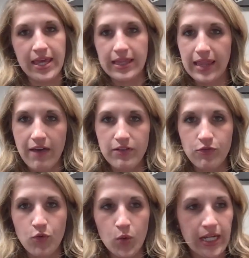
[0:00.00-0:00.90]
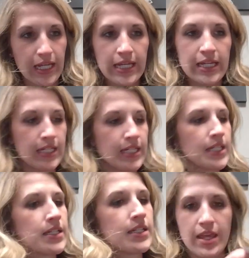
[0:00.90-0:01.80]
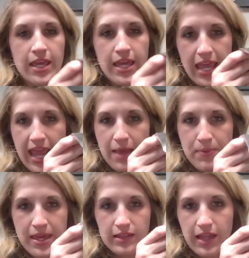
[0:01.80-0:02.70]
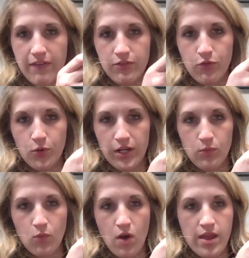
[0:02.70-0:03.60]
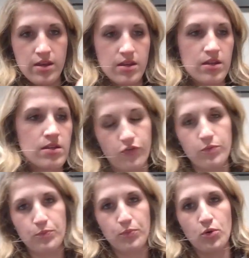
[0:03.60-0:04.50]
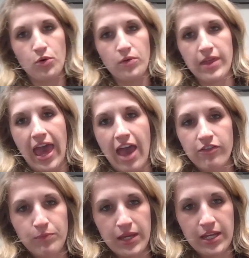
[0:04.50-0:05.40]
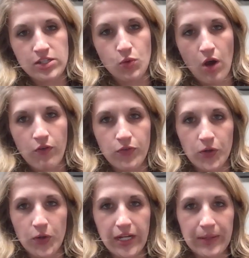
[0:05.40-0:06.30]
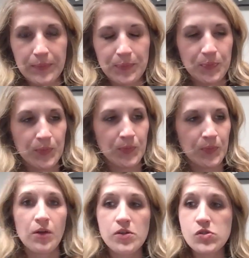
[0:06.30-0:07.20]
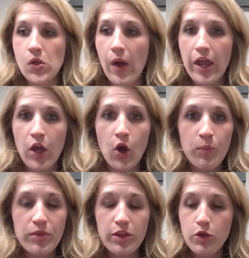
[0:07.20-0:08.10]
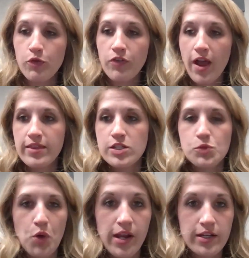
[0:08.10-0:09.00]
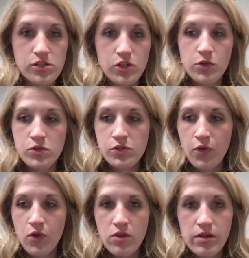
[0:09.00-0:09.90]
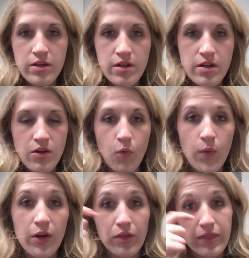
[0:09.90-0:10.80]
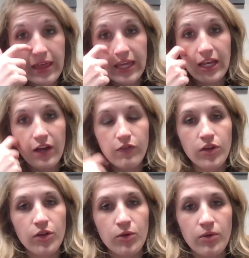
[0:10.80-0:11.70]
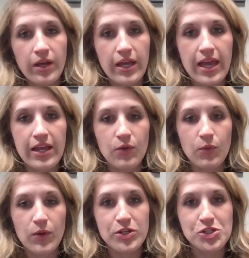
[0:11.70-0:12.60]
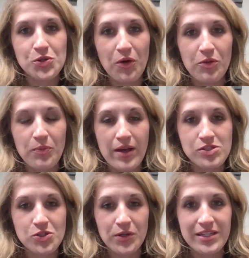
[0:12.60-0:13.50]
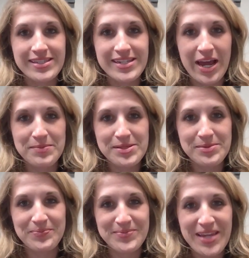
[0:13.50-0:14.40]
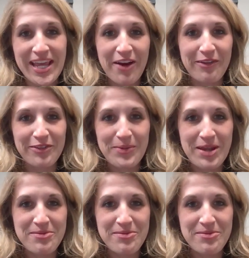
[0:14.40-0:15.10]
AP1140, AP1141, and then your foot pull, the AP1230. So I hope that you find these products useful. We are thinking of you, and we wish you all the best during these times. Take care,